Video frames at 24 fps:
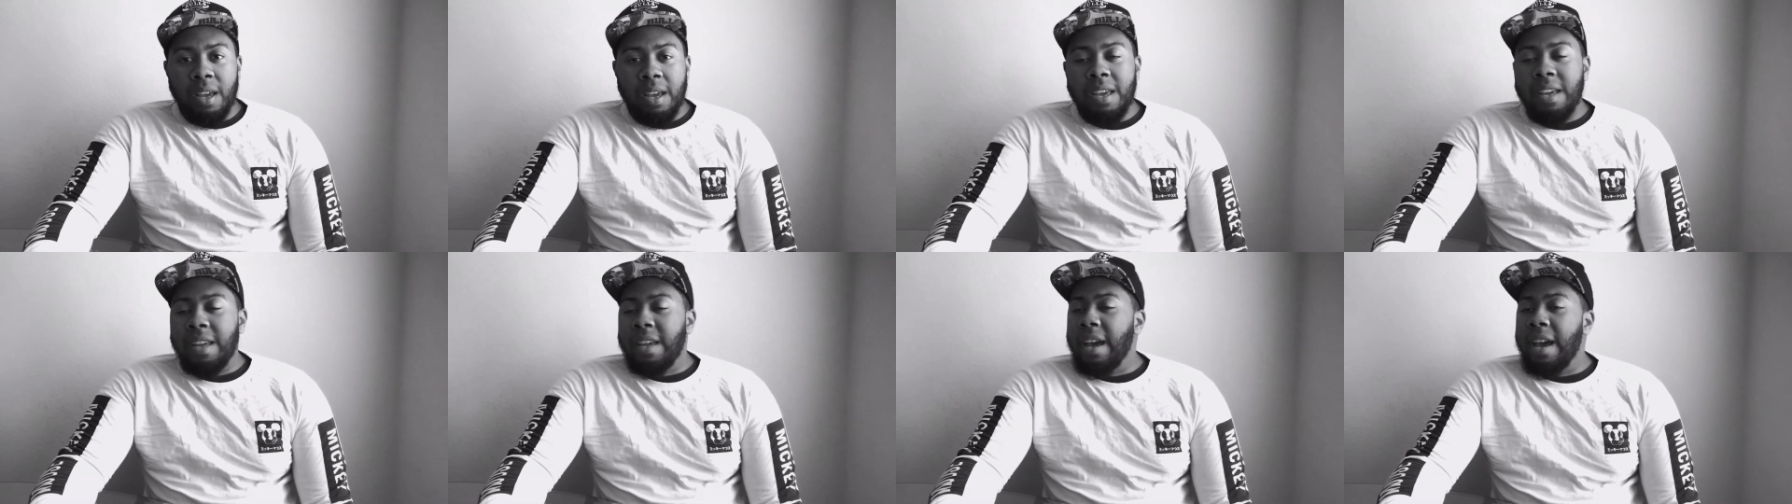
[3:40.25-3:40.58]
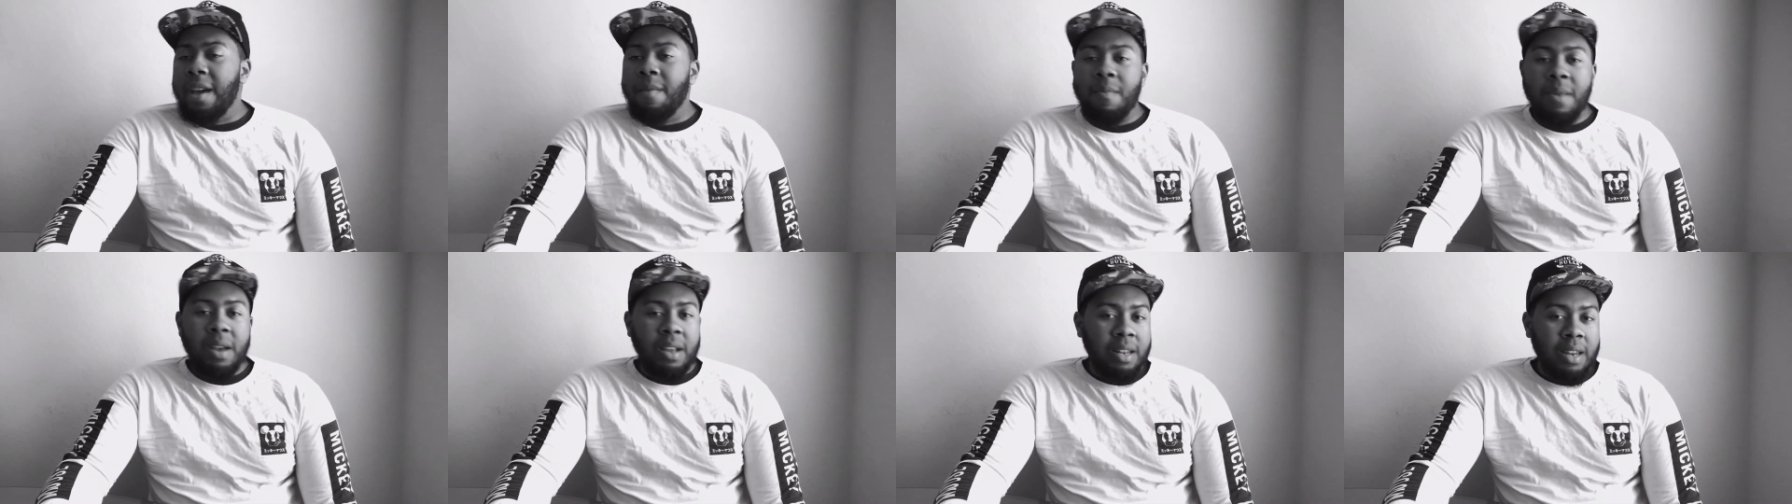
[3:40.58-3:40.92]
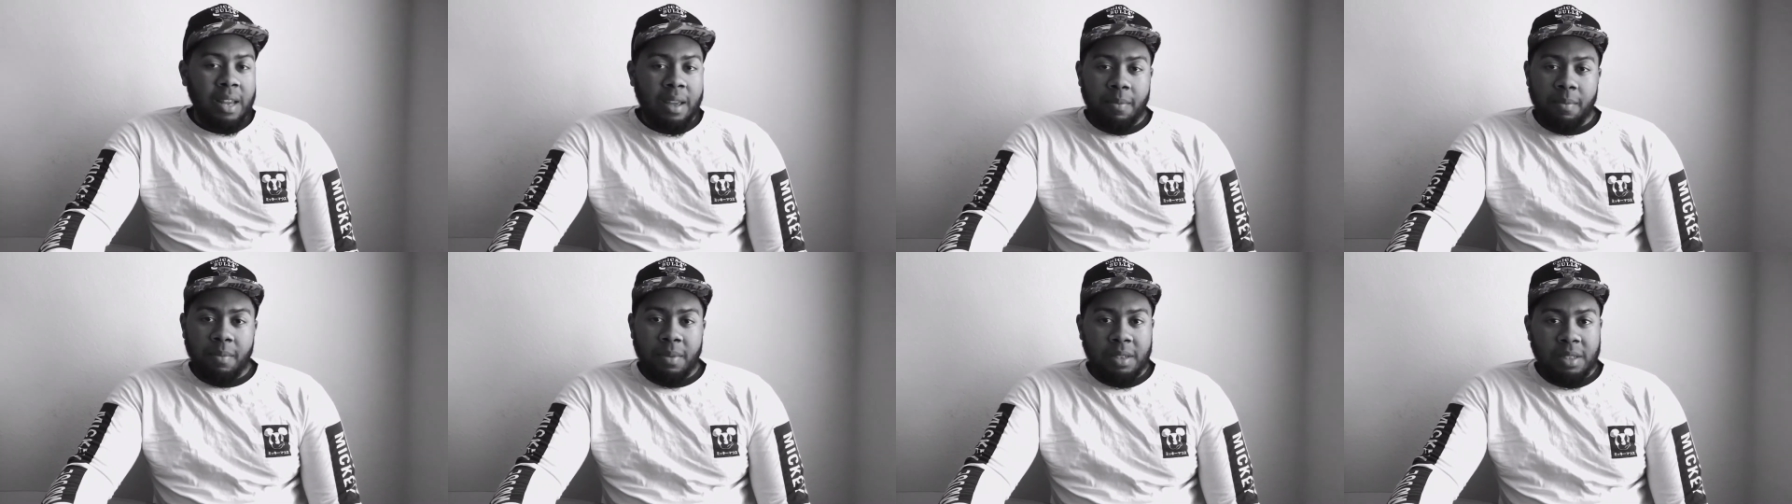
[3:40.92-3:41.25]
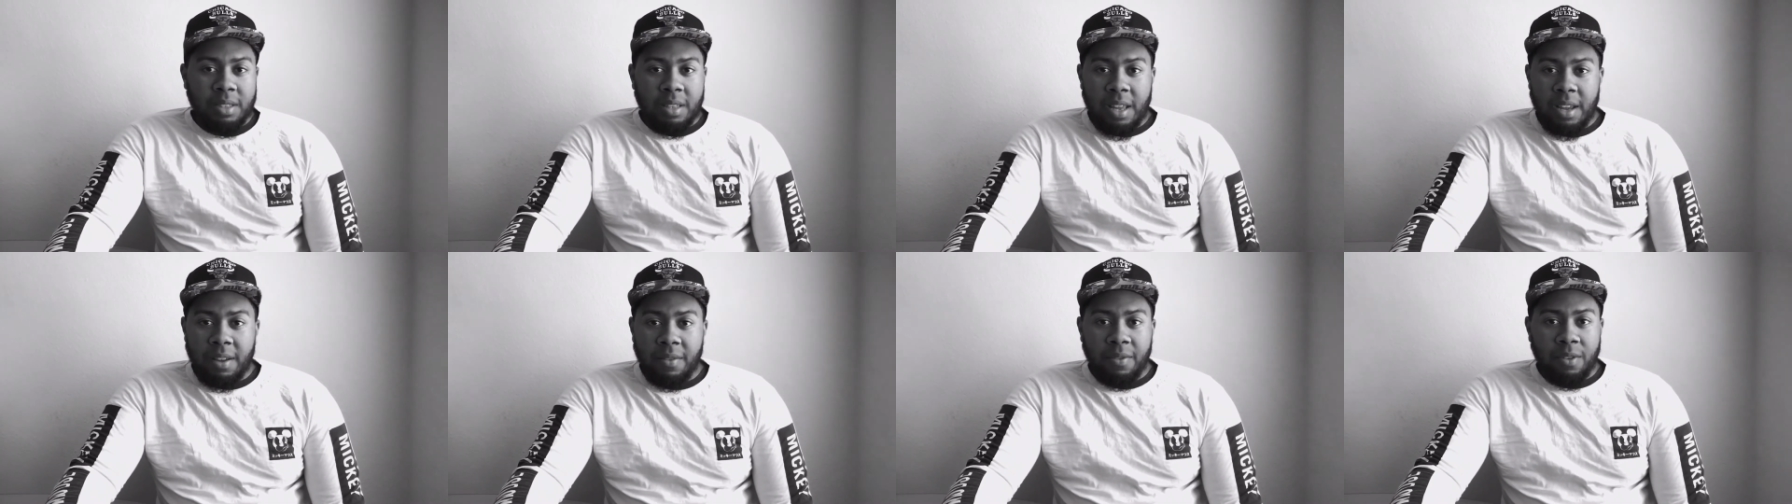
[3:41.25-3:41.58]
he can't make that
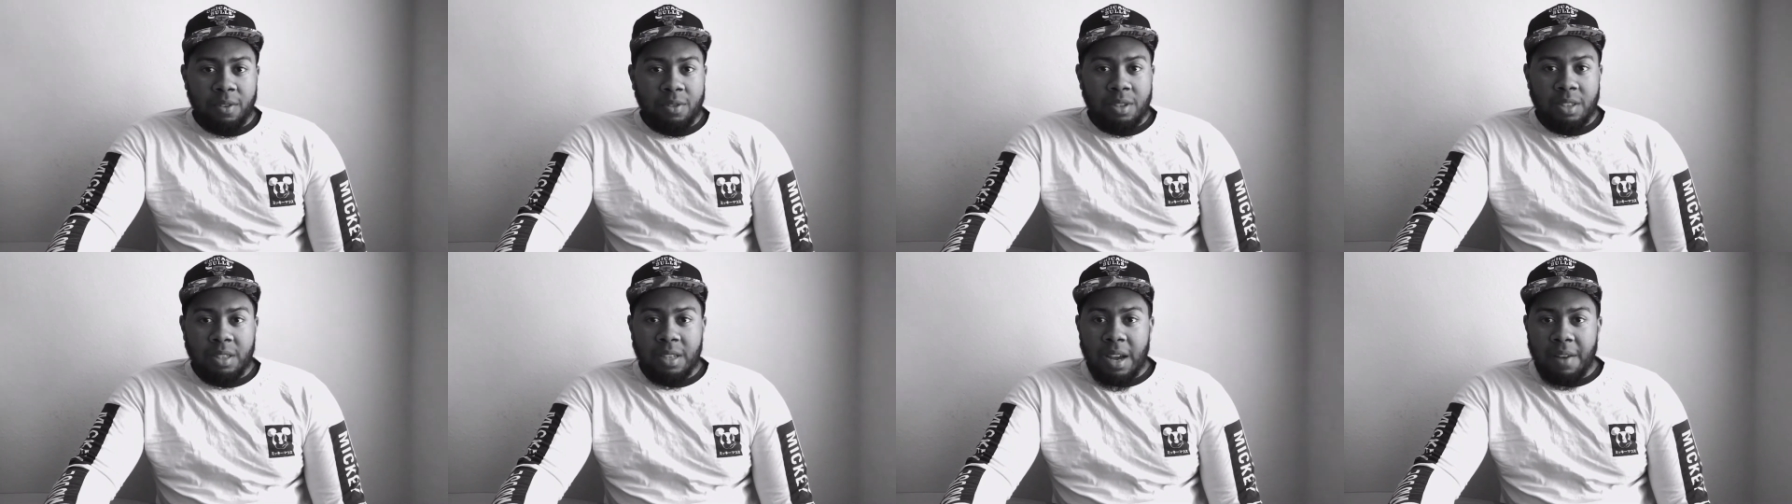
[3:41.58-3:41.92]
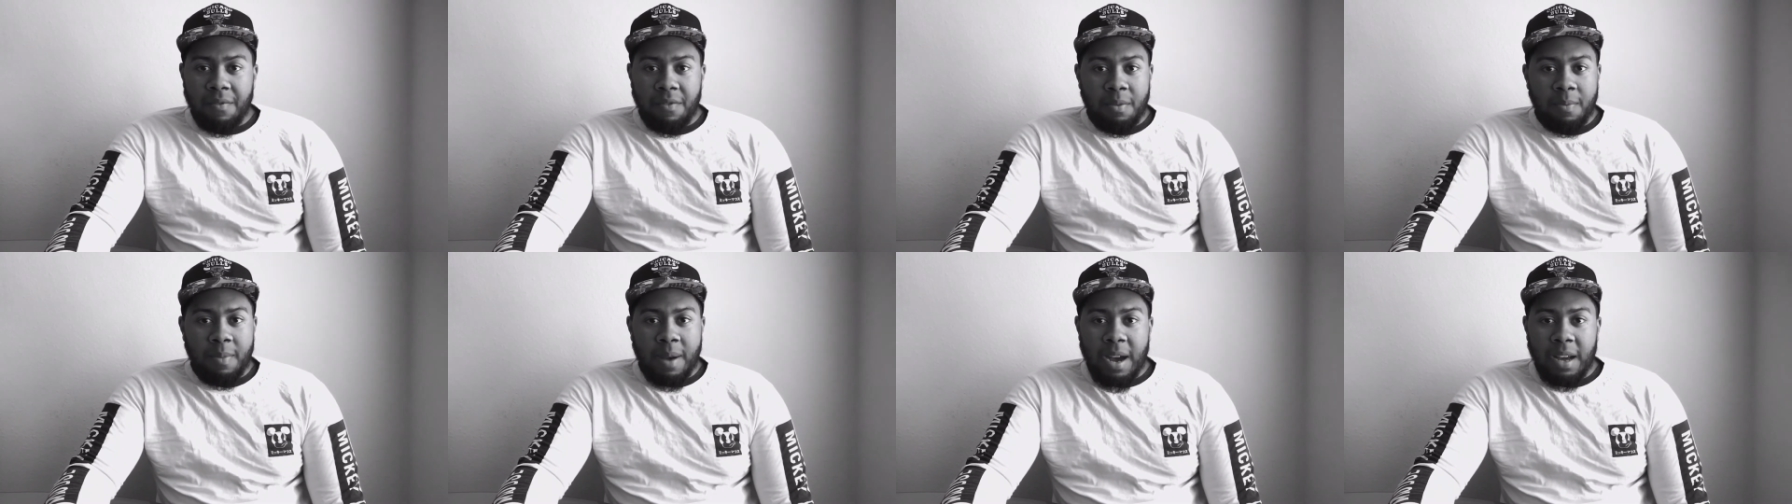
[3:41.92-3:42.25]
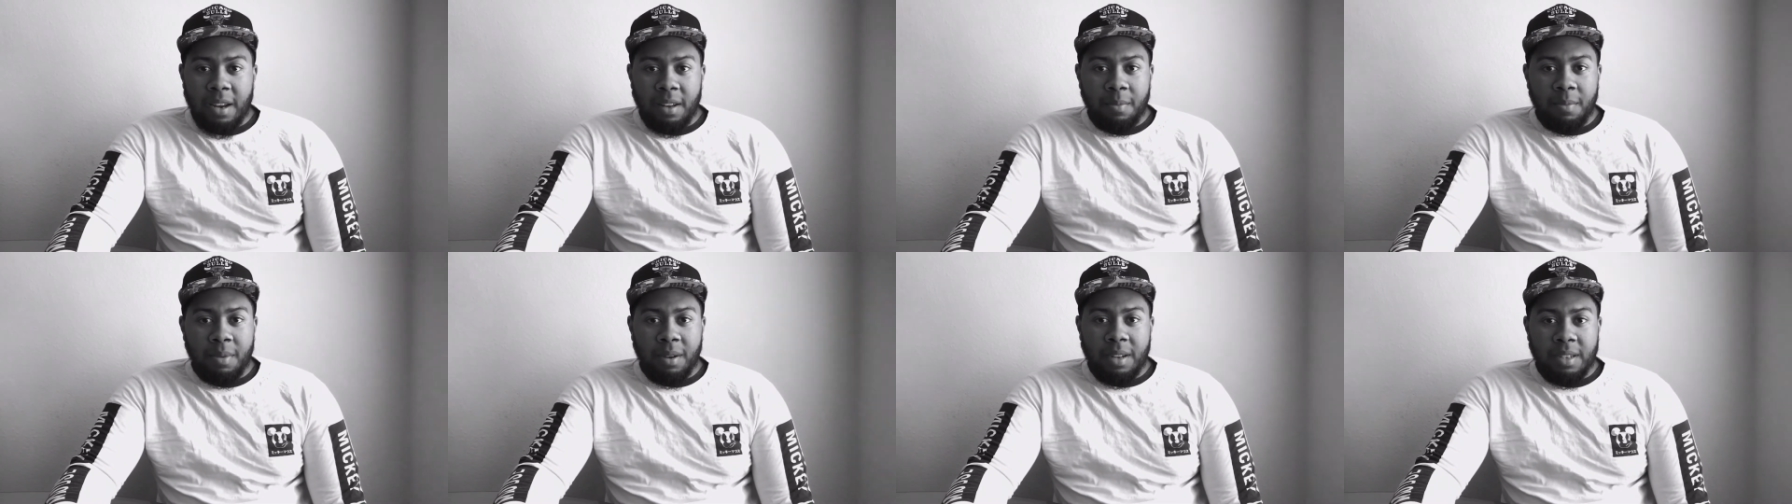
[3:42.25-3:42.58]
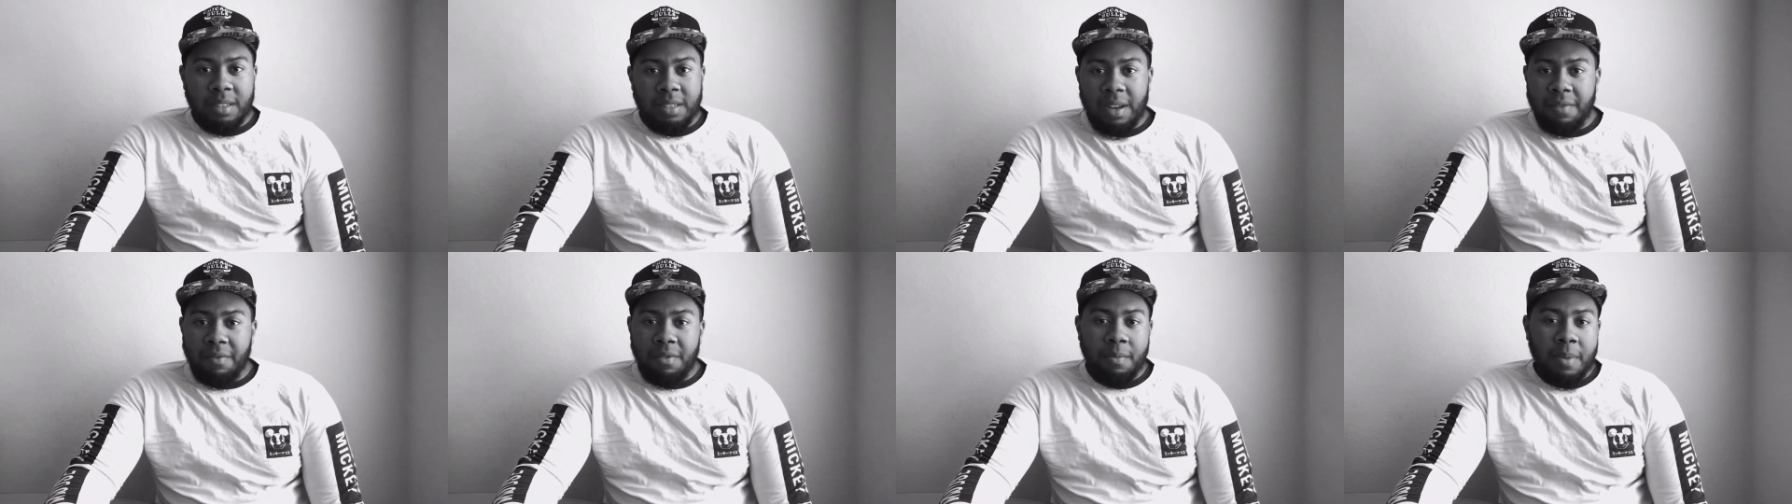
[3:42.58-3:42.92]
mistake versus everybody
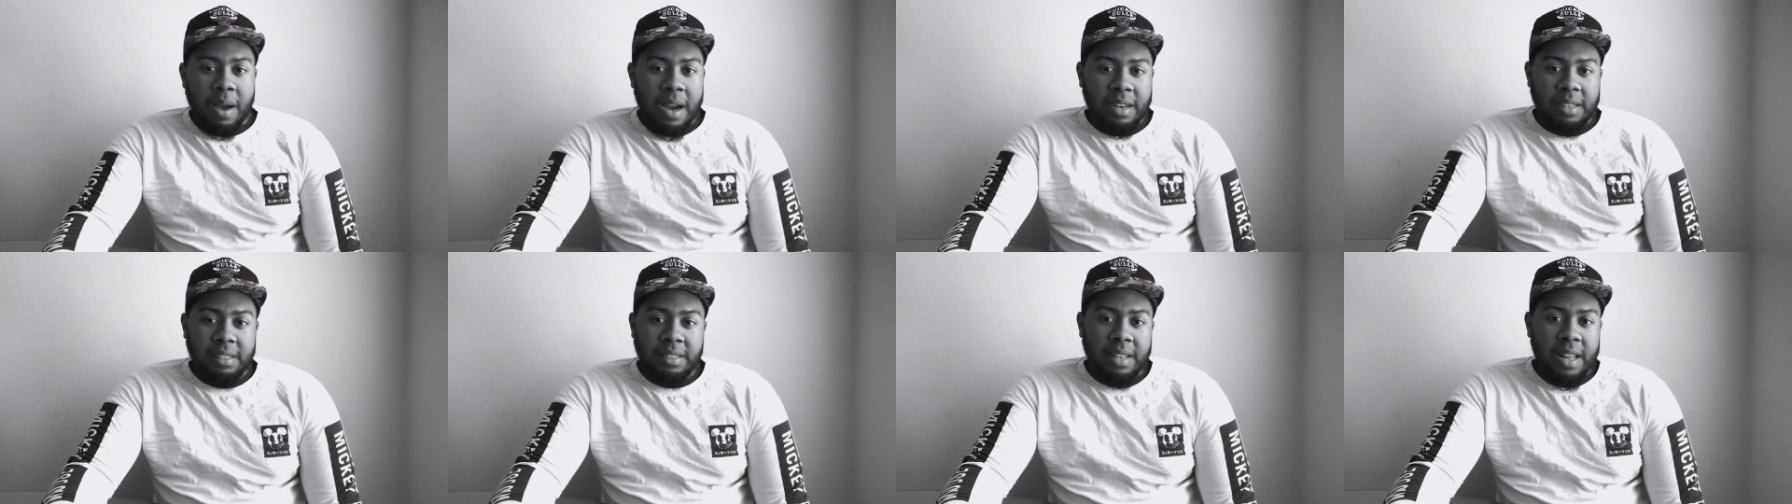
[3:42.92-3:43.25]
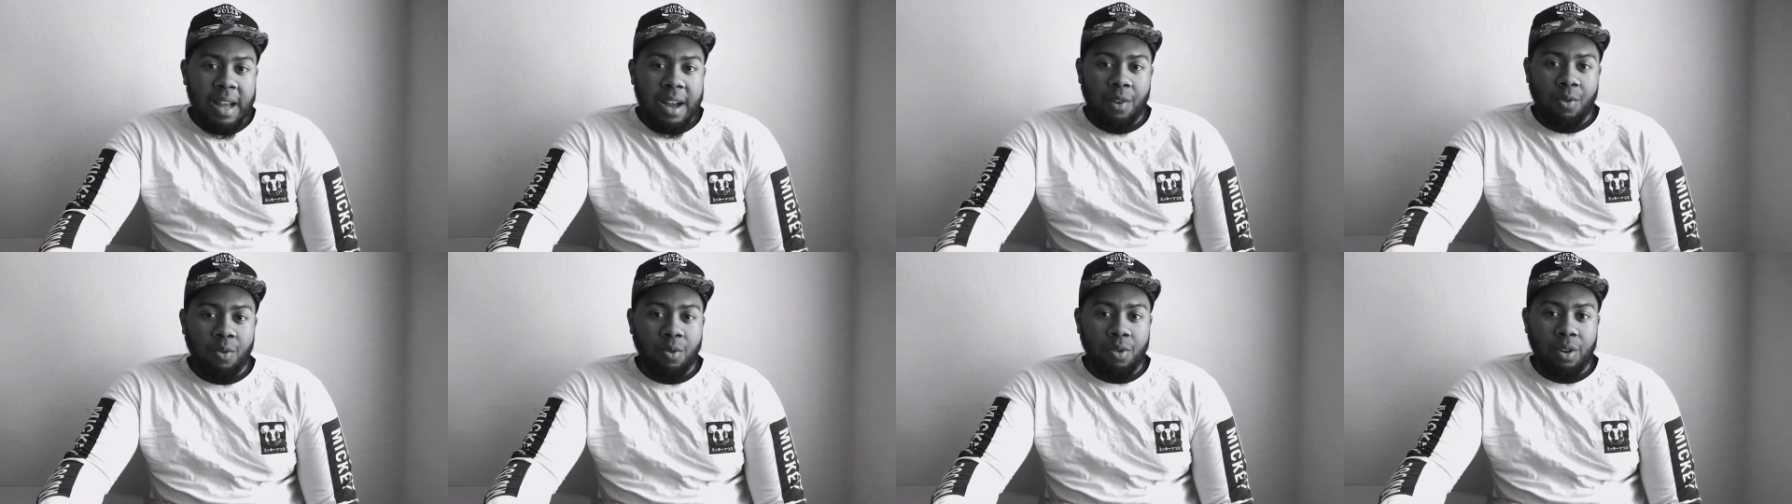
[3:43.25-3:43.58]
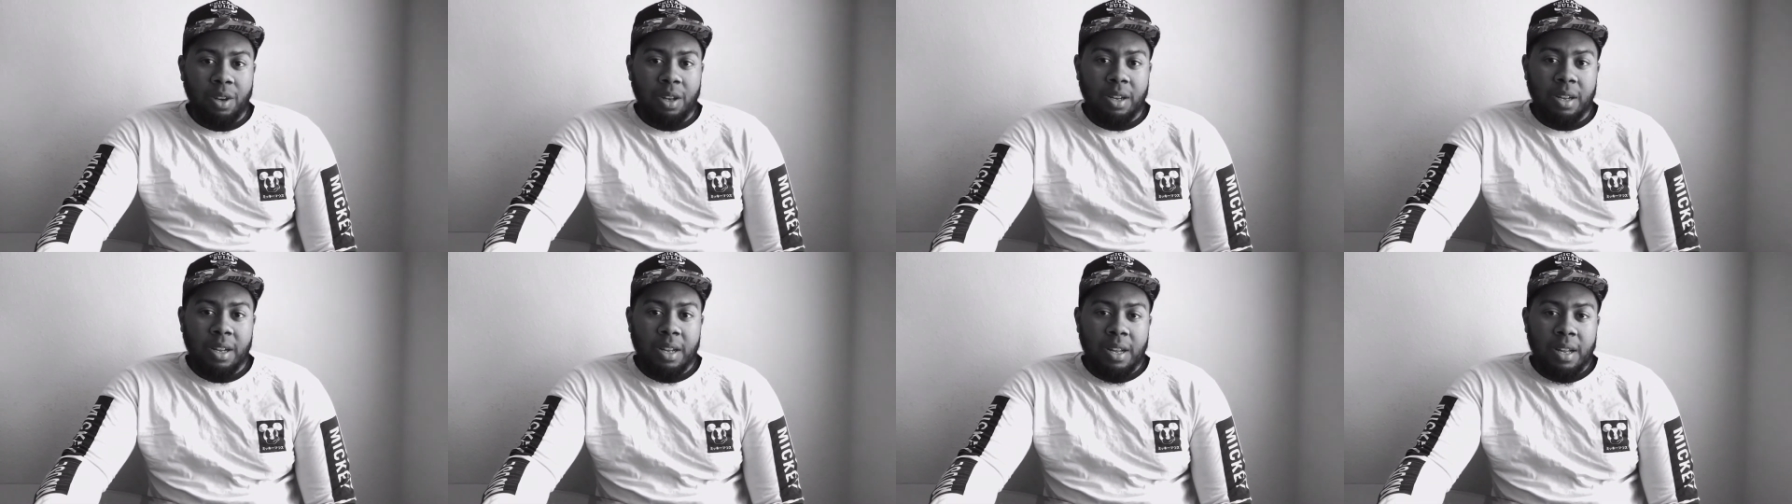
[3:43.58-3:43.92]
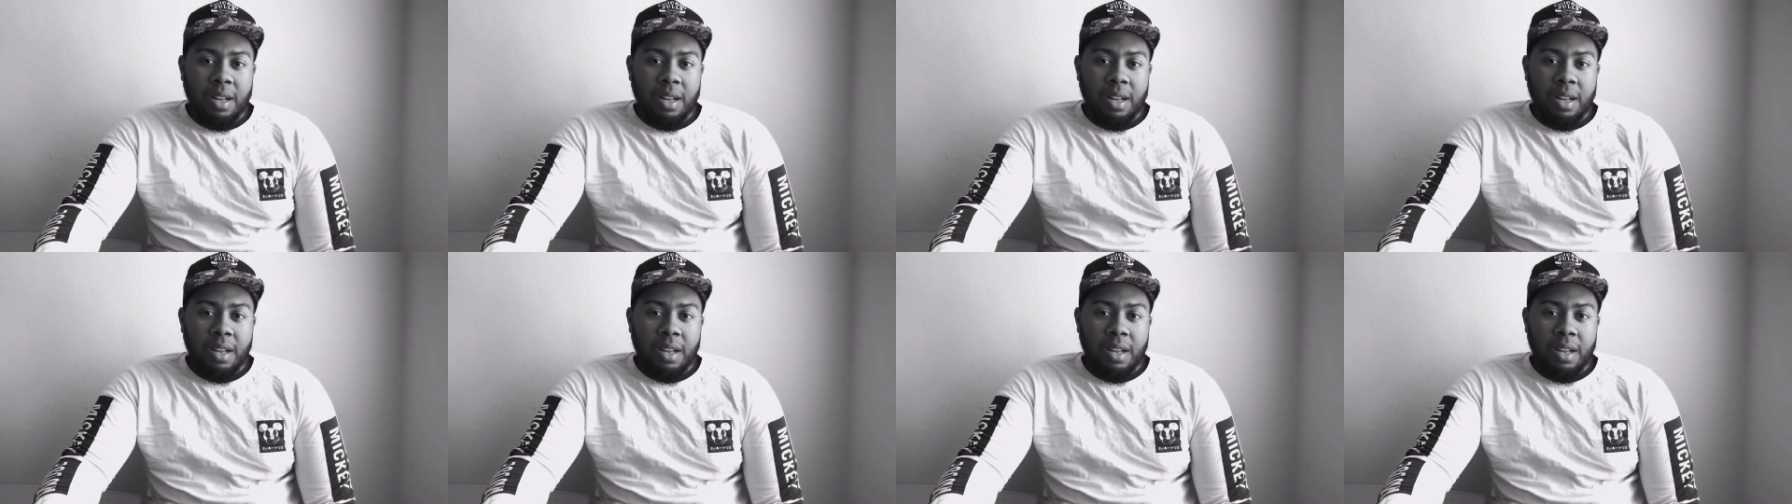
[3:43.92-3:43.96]
because everybody's not gonna